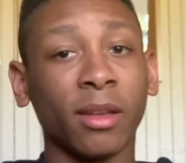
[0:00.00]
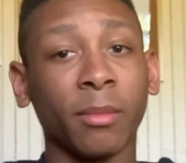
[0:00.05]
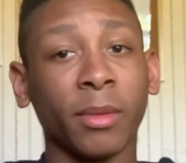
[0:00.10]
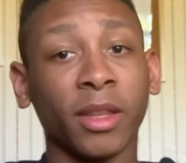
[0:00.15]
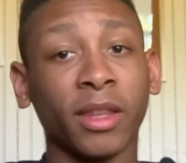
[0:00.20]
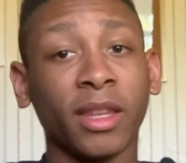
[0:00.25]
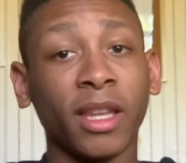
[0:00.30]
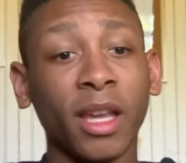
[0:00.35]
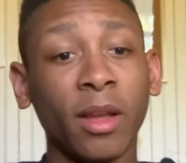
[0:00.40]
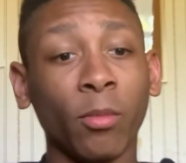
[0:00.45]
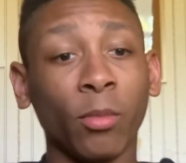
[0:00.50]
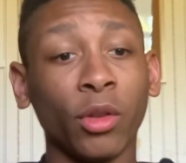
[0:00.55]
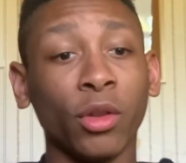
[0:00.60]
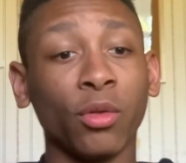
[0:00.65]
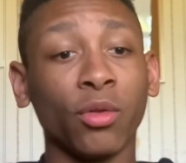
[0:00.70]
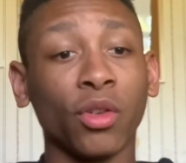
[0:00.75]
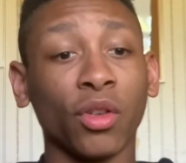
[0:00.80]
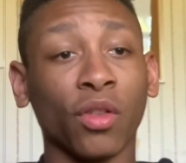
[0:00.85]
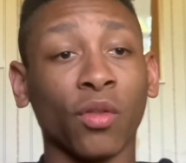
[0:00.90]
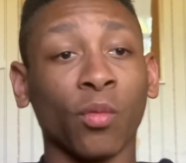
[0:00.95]
But then when you
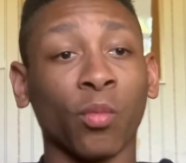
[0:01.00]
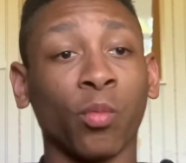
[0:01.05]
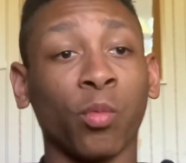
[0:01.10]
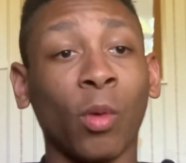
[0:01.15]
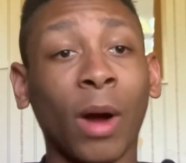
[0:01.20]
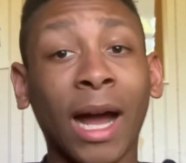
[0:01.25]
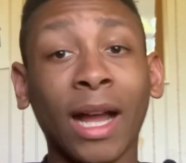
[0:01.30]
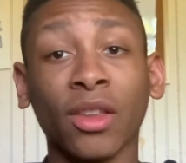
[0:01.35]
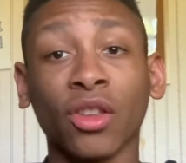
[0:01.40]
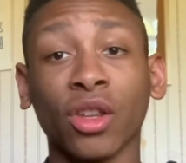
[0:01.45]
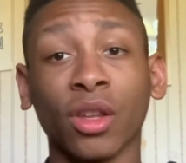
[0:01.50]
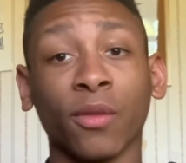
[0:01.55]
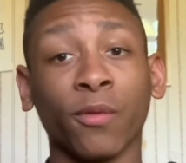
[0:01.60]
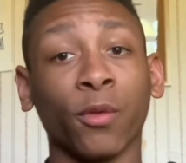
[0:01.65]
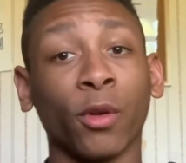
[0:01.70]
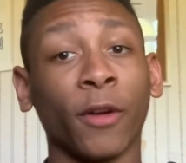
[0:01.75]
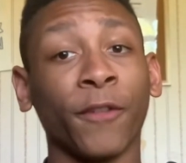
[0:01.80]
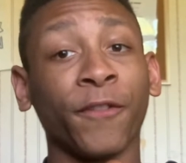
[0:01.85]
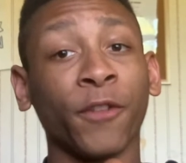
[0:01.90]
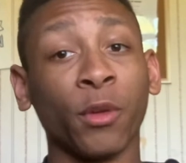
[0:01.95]
just watch it
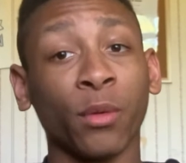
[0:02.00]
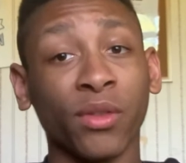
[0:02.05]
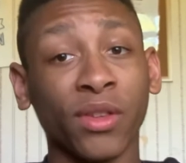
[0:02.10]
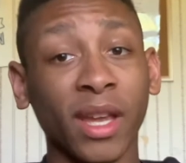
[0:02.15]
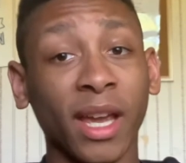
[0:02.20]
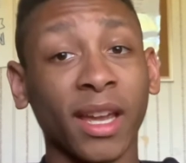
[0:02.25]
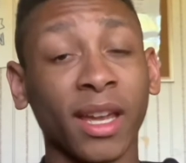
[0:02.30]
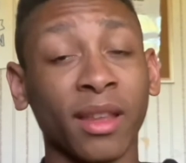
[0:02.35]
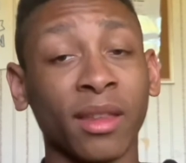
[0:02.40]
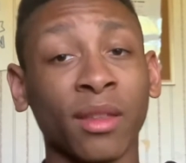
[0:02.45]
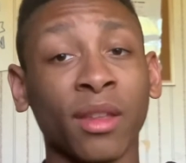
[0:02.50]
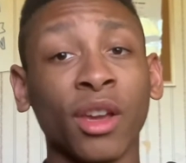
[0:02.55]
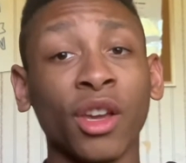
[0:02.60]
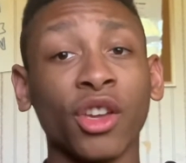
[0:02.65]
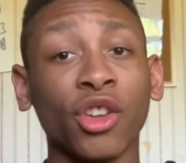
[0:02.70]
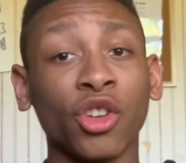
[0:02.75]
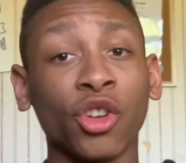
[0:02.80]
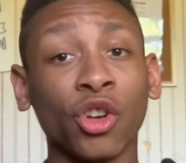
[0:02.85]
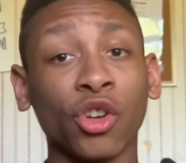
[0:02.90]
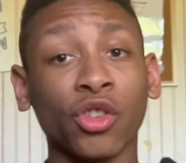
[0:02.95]
for a few seconds,
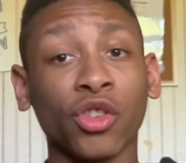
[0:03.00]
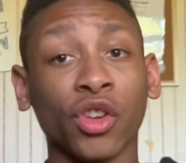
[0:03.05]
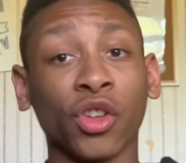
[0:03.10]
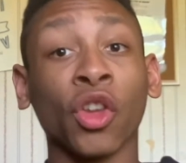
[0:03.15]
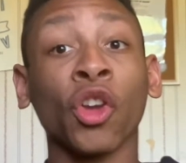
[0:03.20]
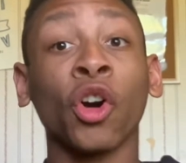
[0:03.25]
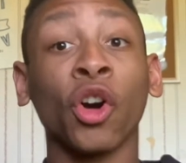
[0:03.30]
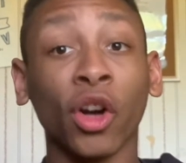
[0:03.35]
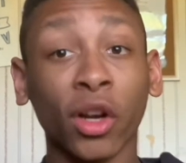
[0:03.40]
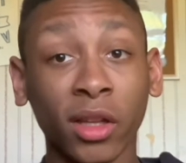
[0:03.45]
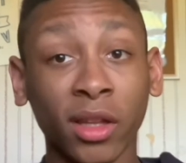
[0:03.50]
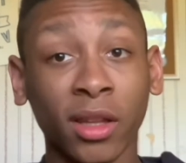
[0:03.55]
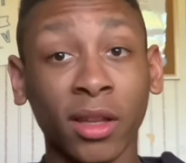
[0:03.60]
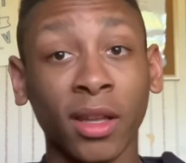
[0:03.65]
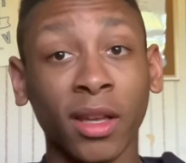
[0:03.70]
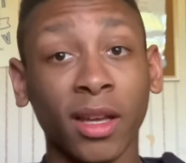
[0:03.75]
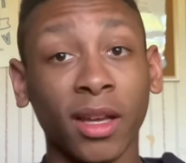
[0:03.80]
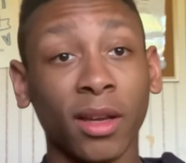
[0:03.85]
you're just hooked